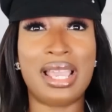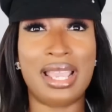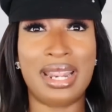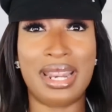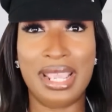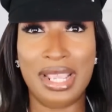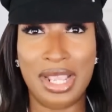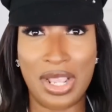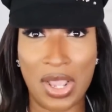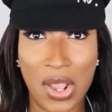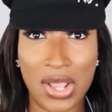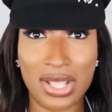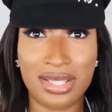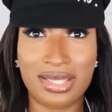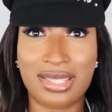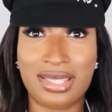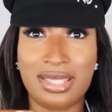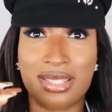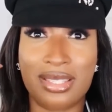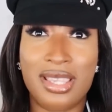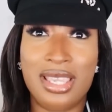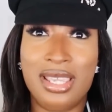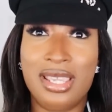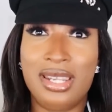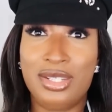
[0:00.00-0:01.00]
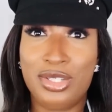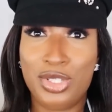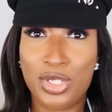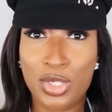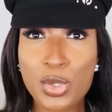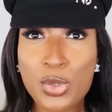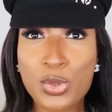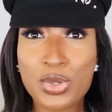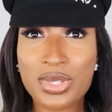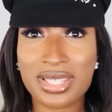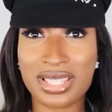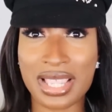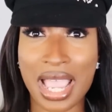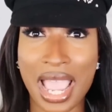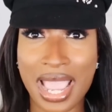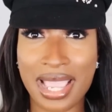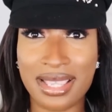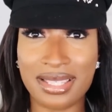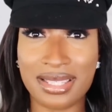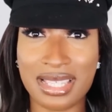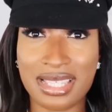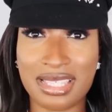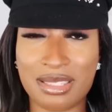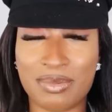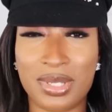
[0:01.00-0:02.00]
glad i got two
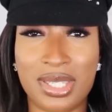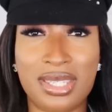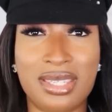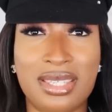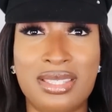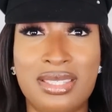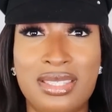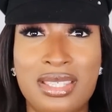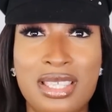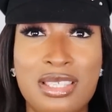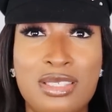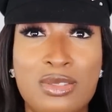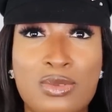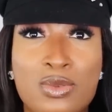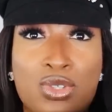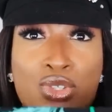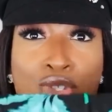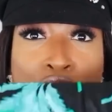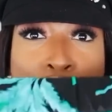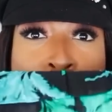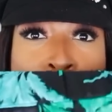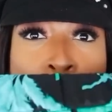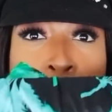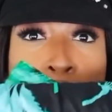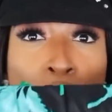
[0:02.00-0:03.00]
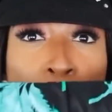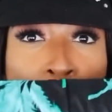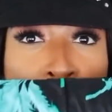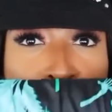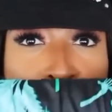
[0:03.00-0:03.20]
sizes because this was so